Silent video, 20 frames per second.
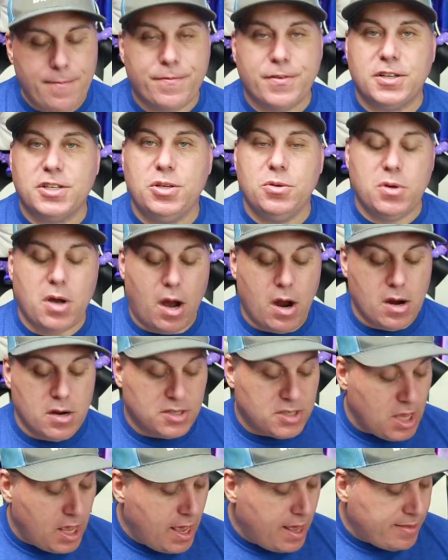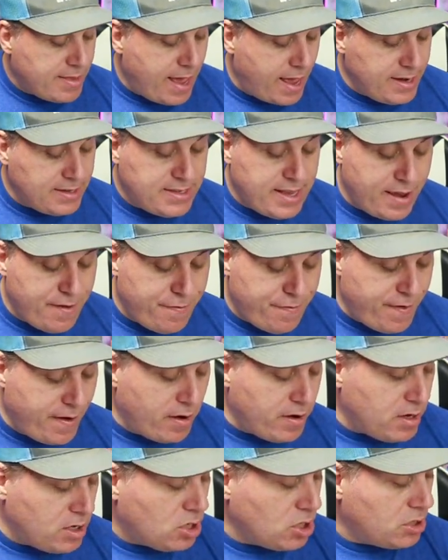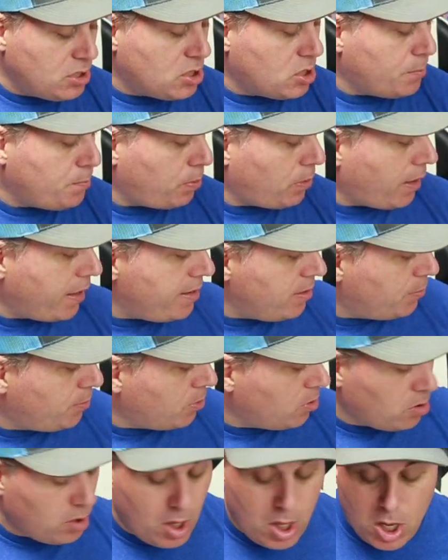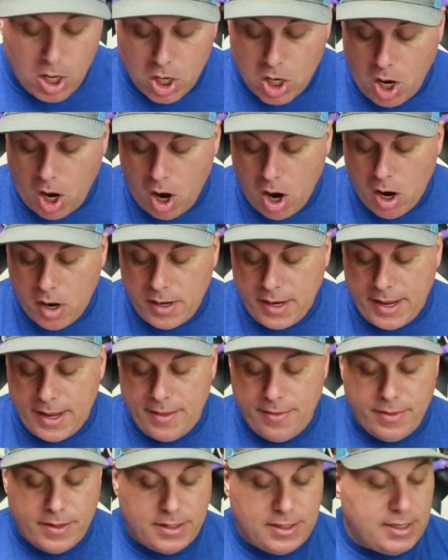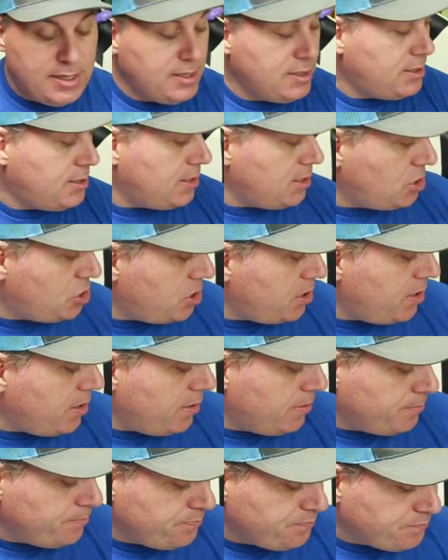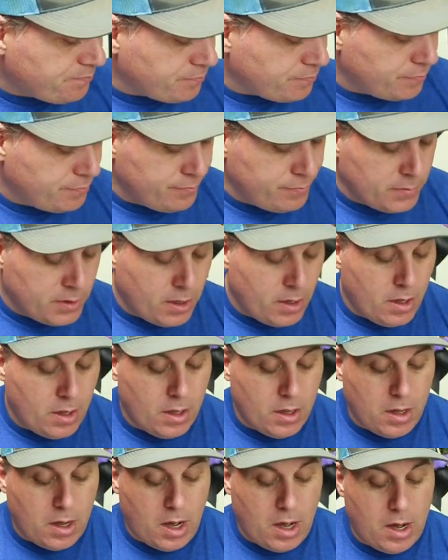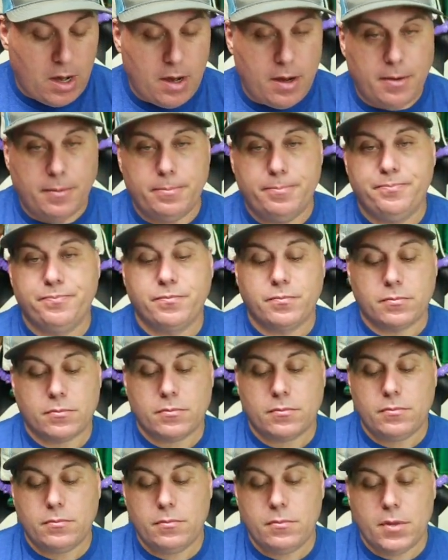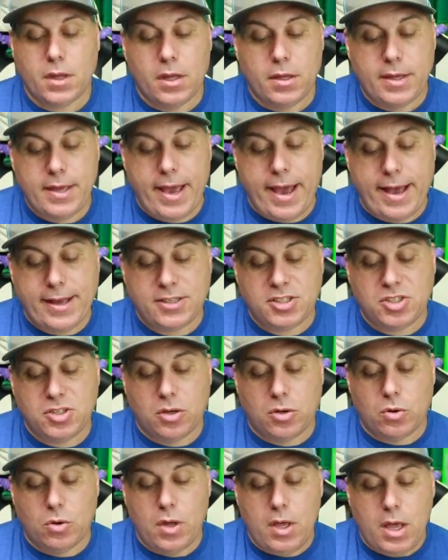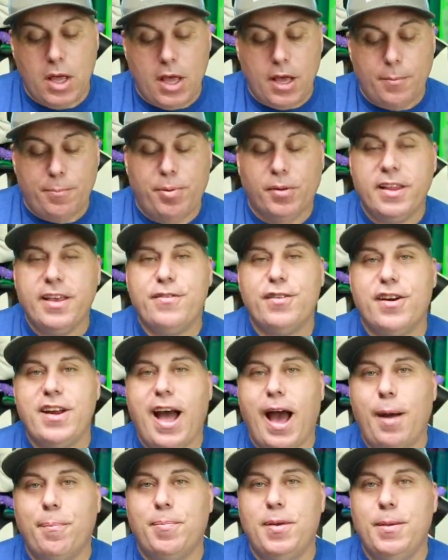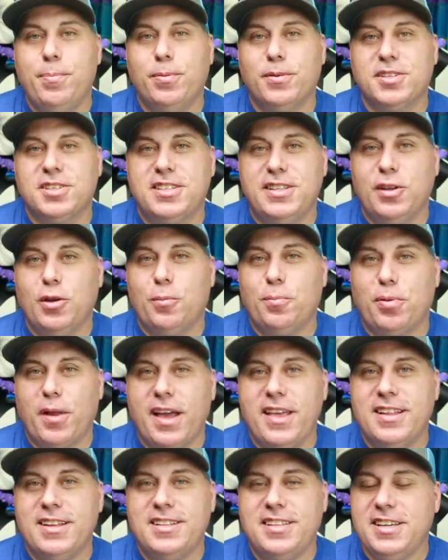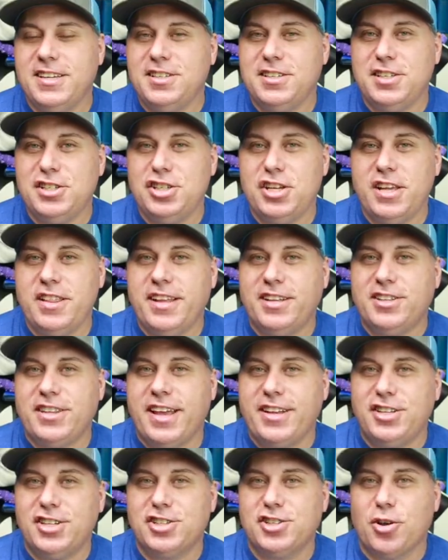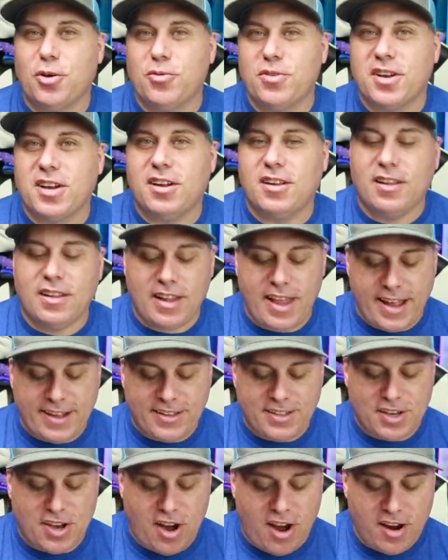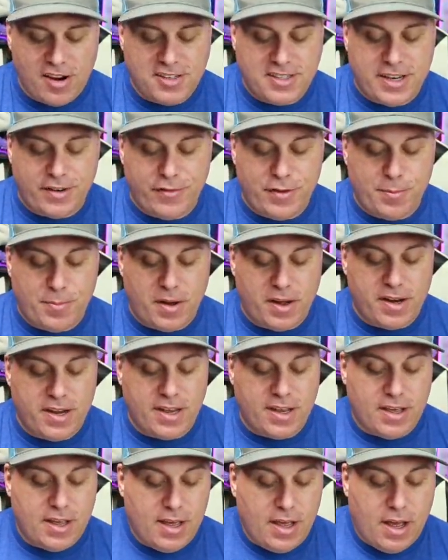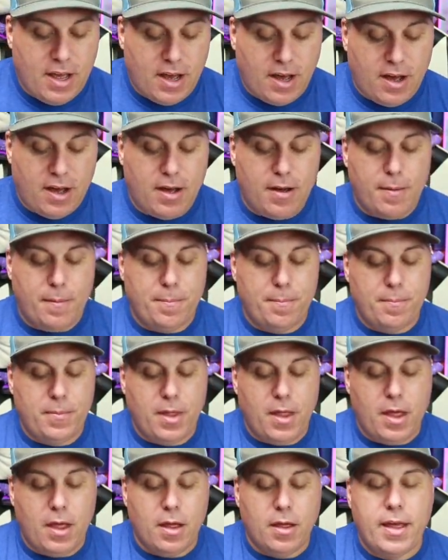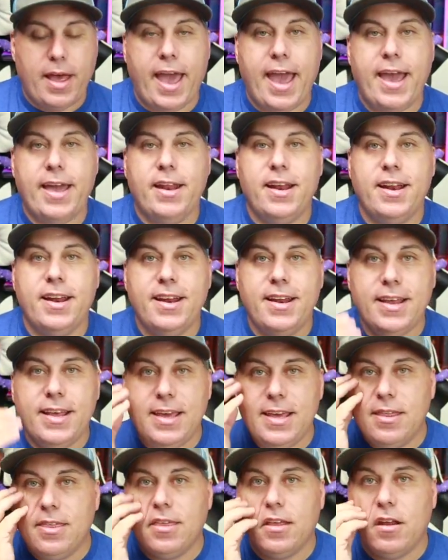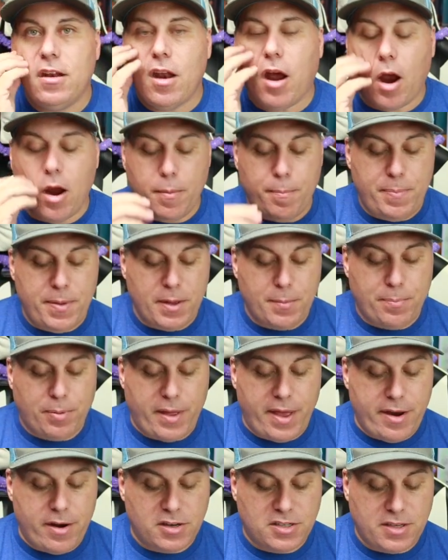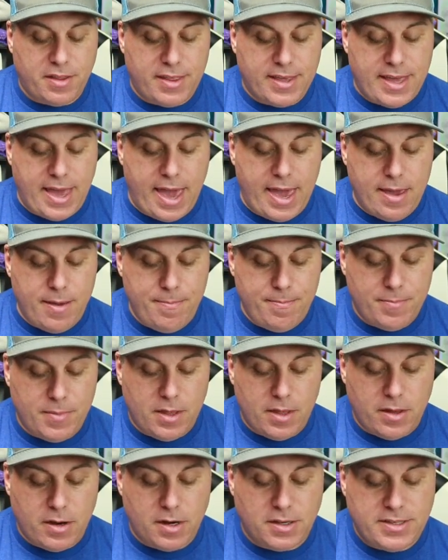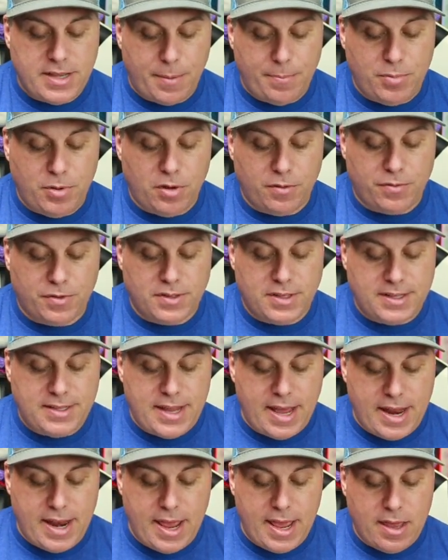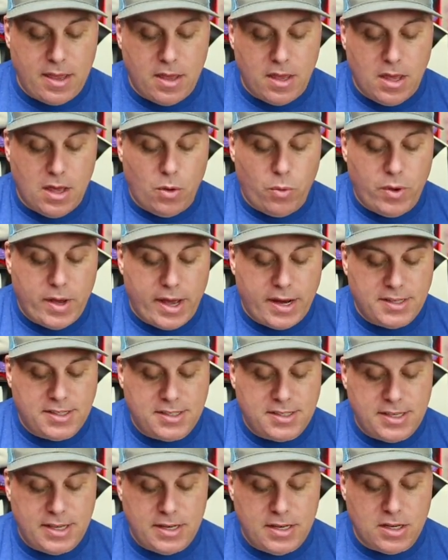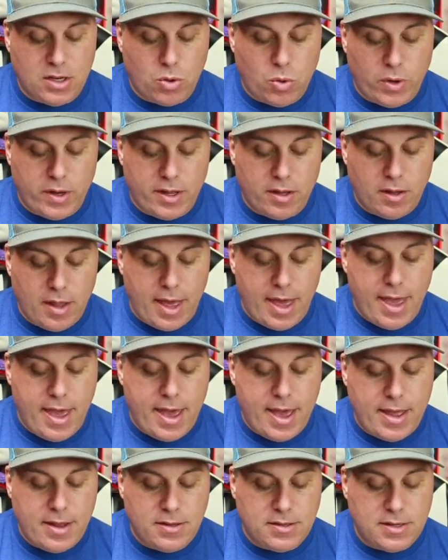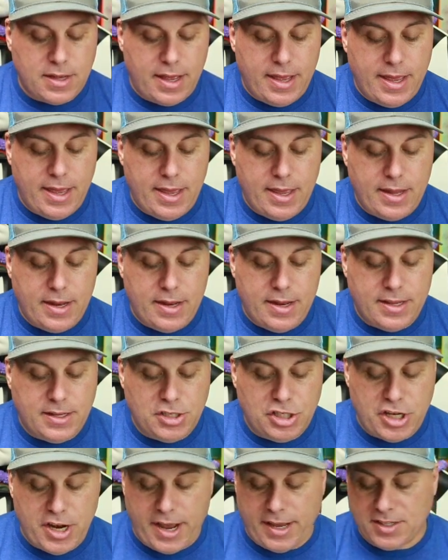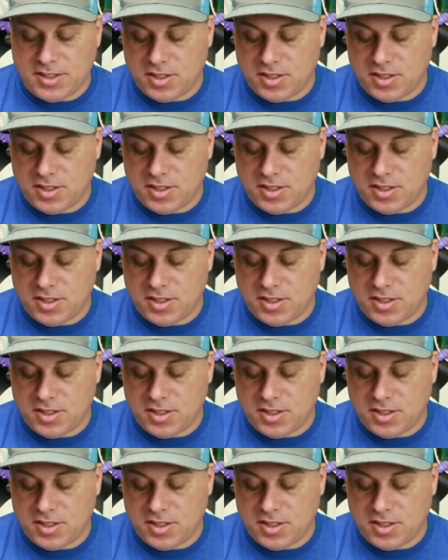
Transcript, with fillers: for two cards. That is a very good playable card in the TCG. Um, yeah, so believe it or not, people still play the TCG. They, just don't collect cards, everybody. Um, Hayden and Ethan are big players of the game. There's that beautiful Dedenne. We got a Cyndaquil and a Ninja.